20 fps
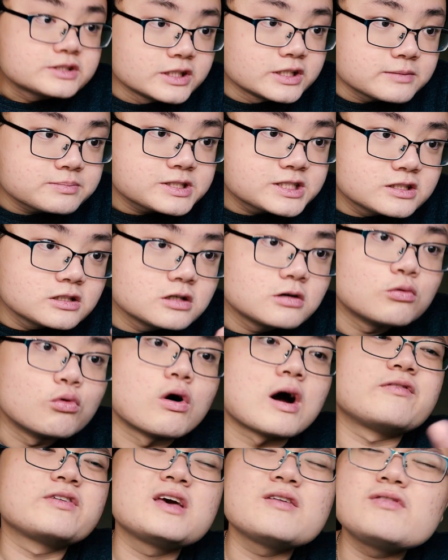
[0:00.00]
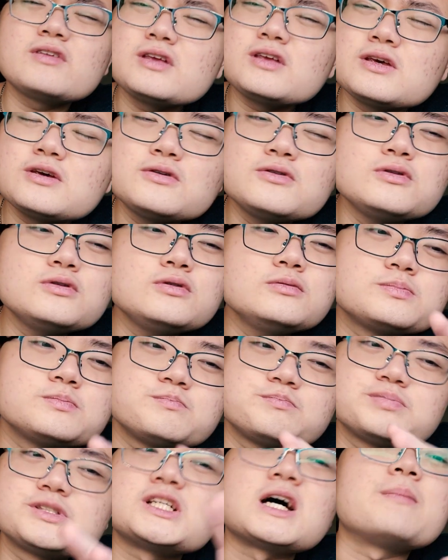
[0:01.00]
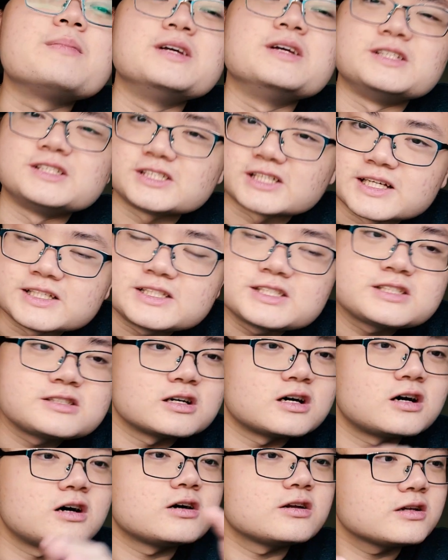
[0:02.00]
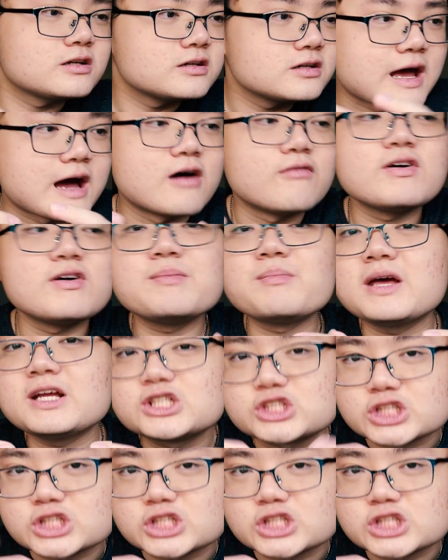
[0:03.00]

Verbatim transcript: tips will have given you some insights on how they may